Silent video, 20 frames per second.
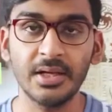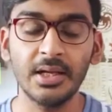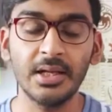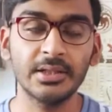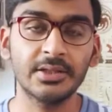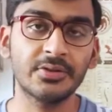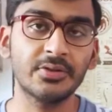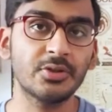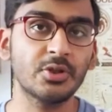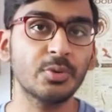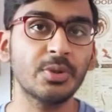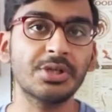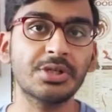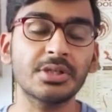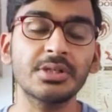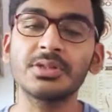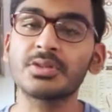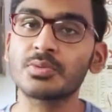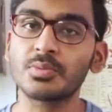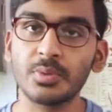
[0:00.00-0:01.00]
The situation
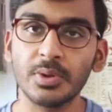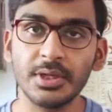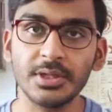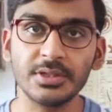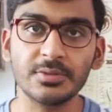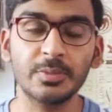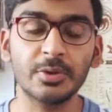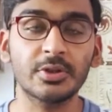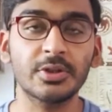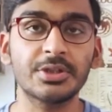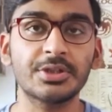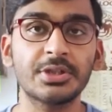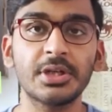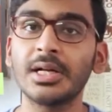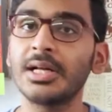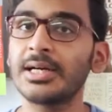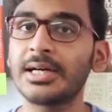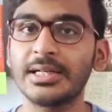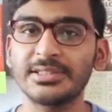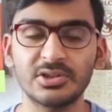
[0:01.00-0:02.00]
is worse because Sri
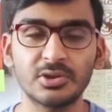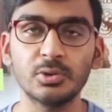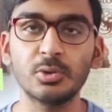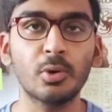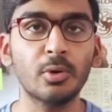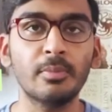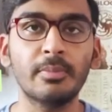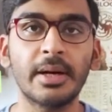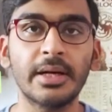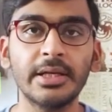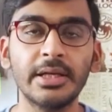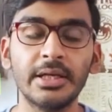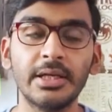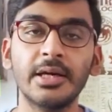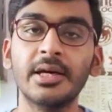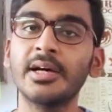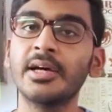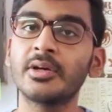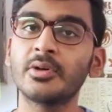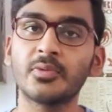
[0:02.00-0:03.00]
Lanka has no money
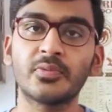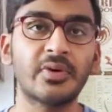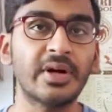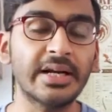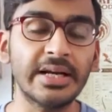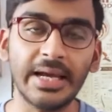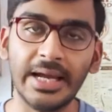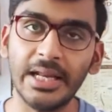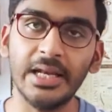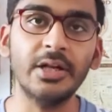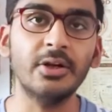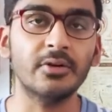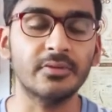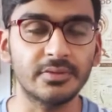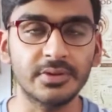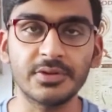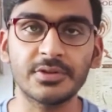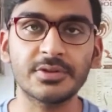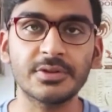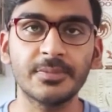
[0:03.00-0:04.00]
to fund any of
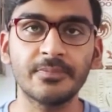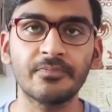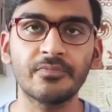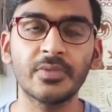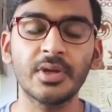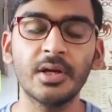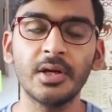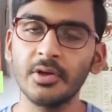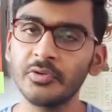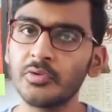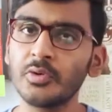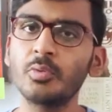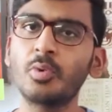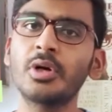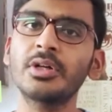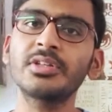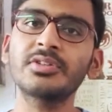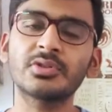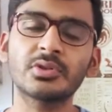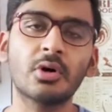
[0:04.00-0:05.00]
this. So what
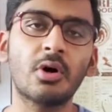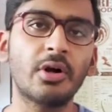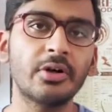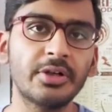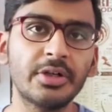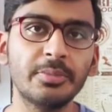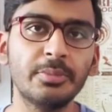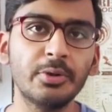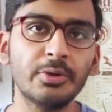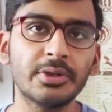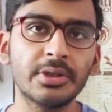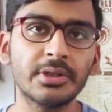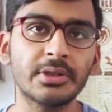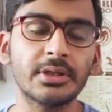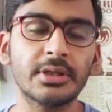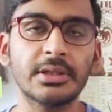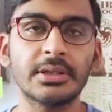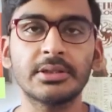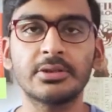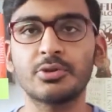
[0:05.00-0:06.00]
has contributed
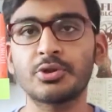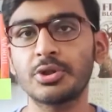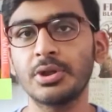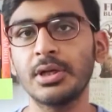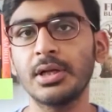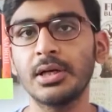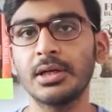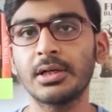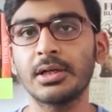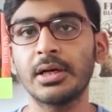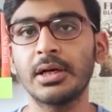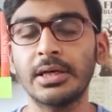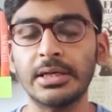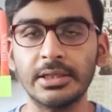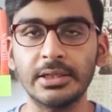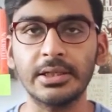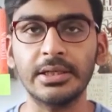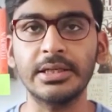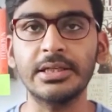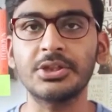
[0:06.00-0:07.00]
to Sri
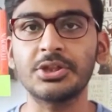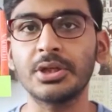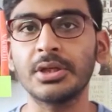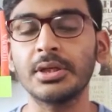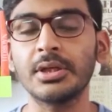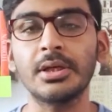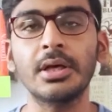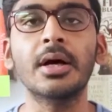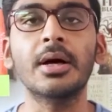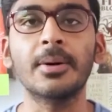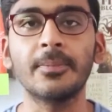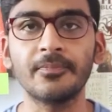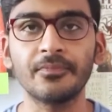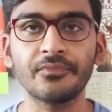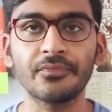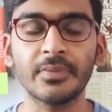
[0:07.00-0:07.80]
Lanka reaching here?